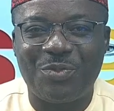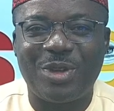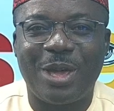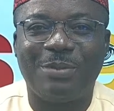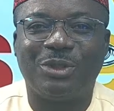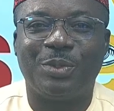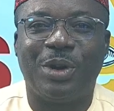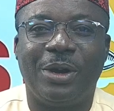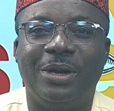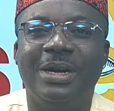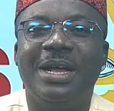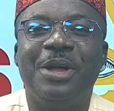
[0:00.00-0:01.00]
p.m.
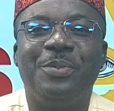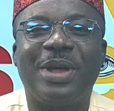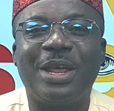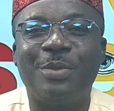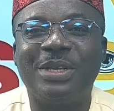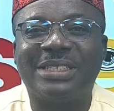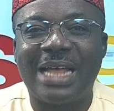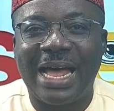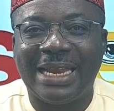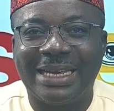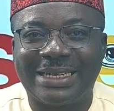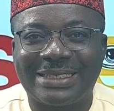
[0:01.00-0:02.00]
tomorrow. My name is
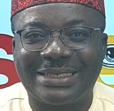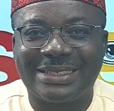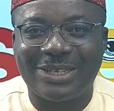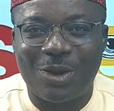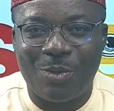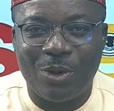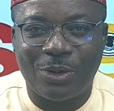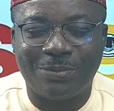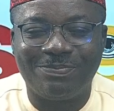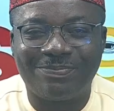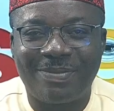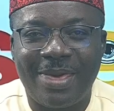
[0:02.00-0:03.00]
Alex Ogbodo.
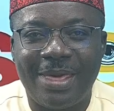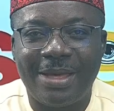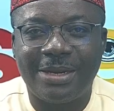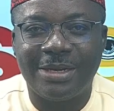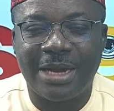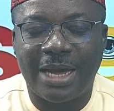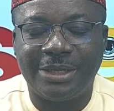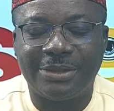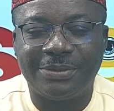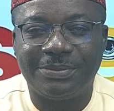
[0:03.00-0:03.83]
Good night.